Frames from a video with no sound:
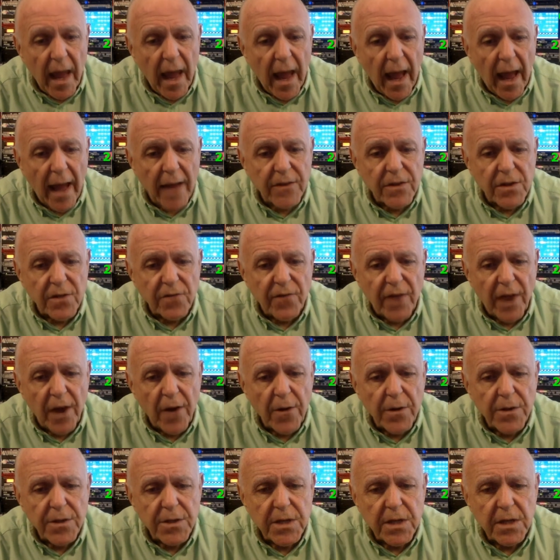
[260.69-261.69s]
as the
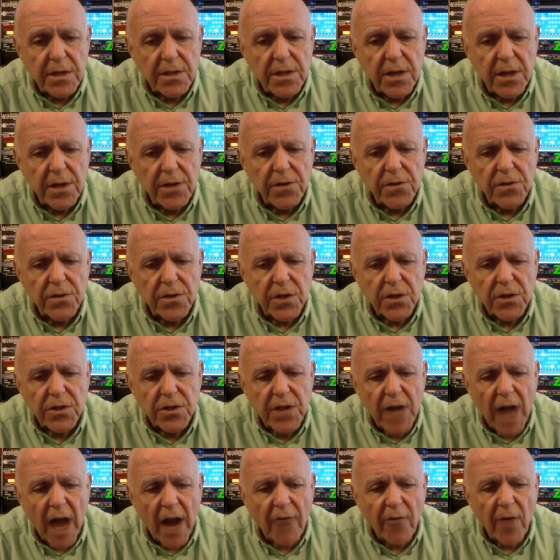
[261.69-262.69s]
virus continues to
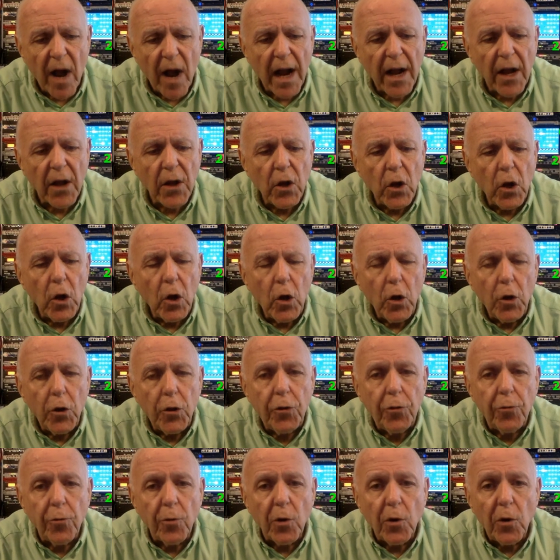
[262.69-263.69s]
skyrocket
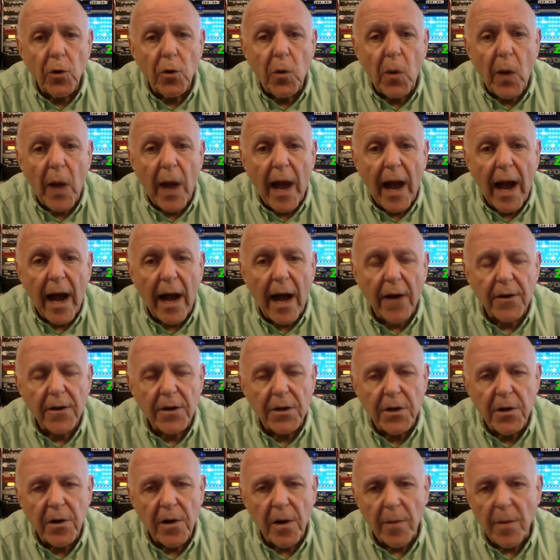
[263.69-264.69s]

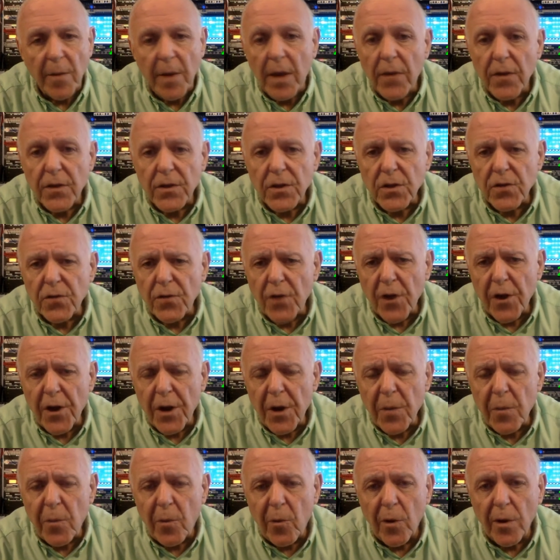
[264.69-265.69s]
throughout Europe. This is
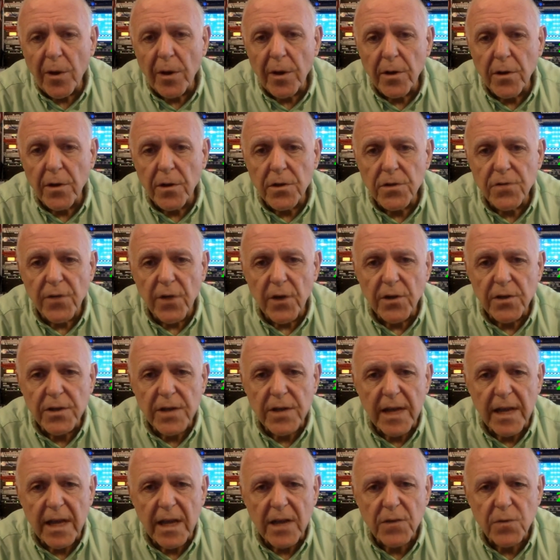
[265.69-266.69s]
very important news, folks.
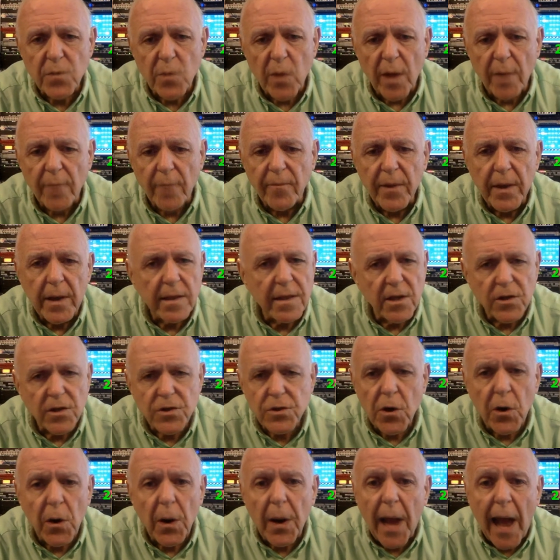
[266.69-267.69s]
And guess what?
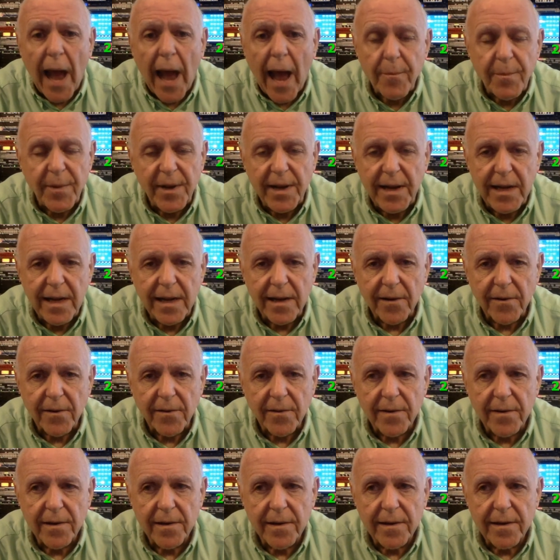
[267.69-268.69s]
This could happen here.
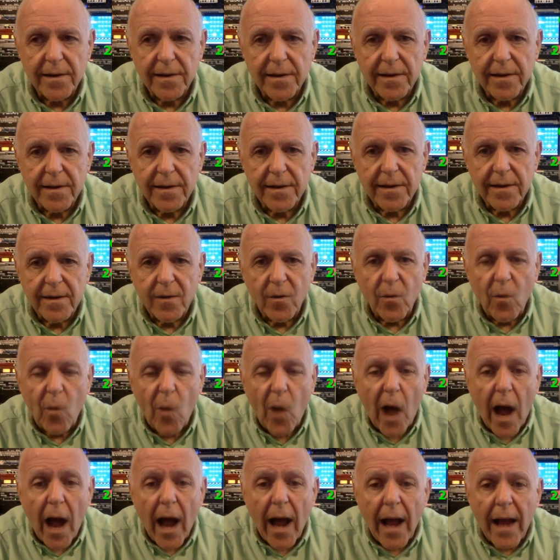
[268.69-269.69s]

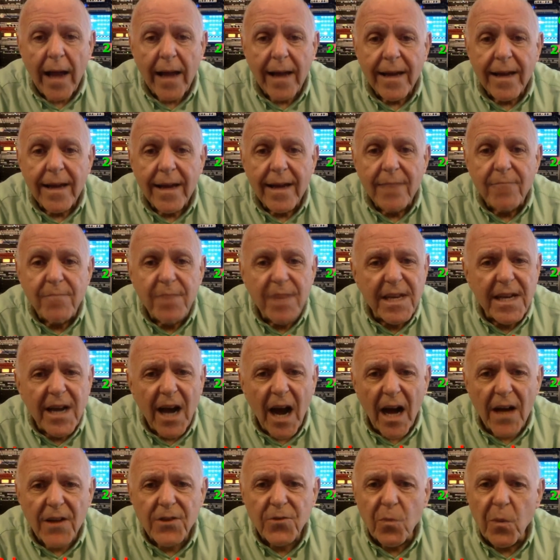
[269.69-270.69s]
Why?
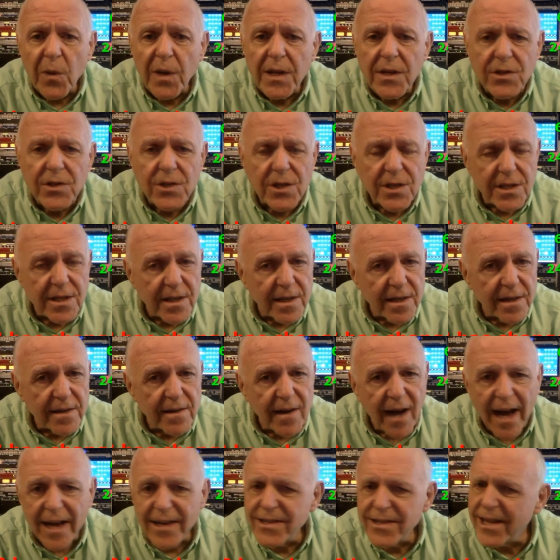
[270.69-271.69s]
Because we
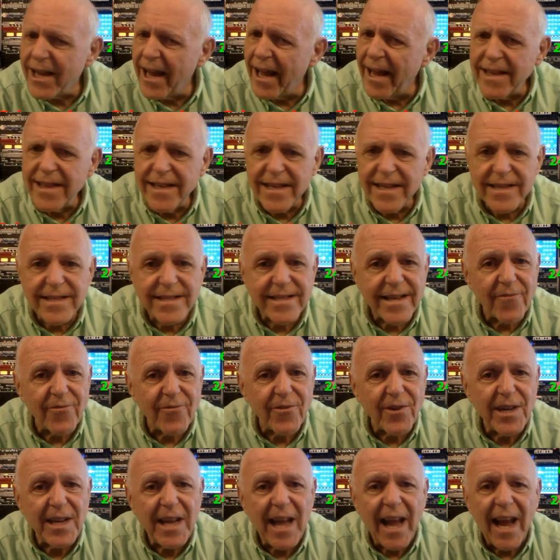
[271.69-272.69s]
still, I say this
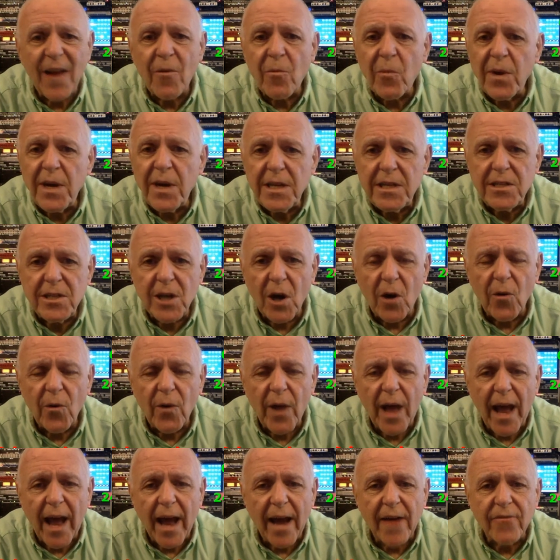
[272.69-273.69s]
every day, we
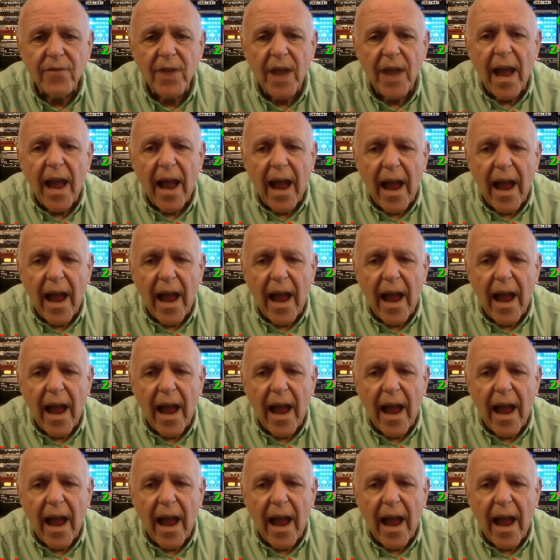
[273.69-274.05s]
don't have